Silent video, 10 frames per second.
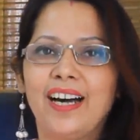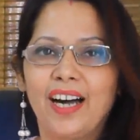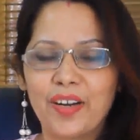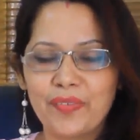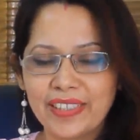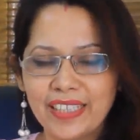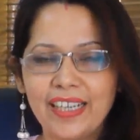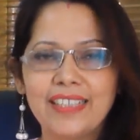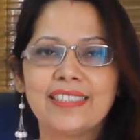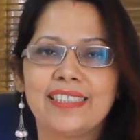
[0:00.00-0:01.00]
Ayurveda
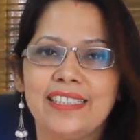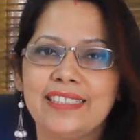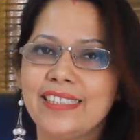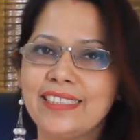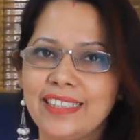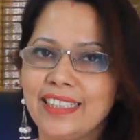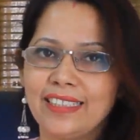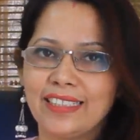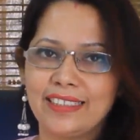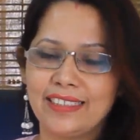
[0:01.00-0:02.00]
has suggested
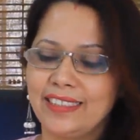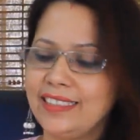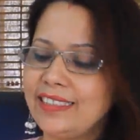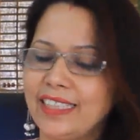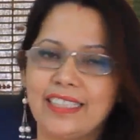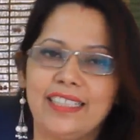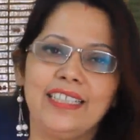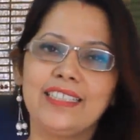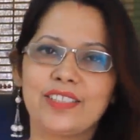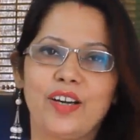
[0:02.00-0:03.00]
these
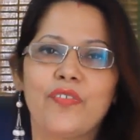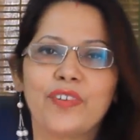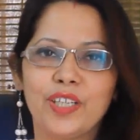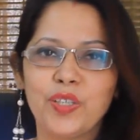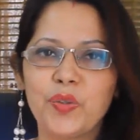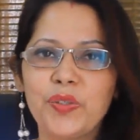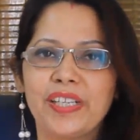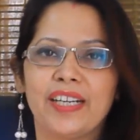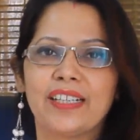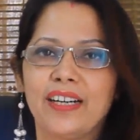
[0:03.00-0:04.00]
techniques of Gandush
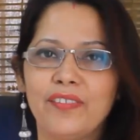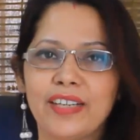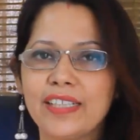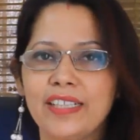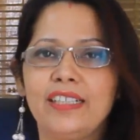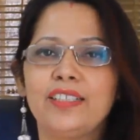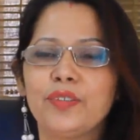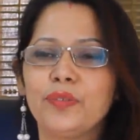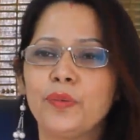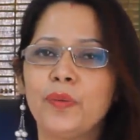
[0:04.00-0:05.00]
and Kavalgraha
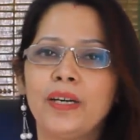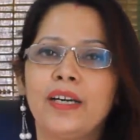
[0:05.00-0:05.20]
to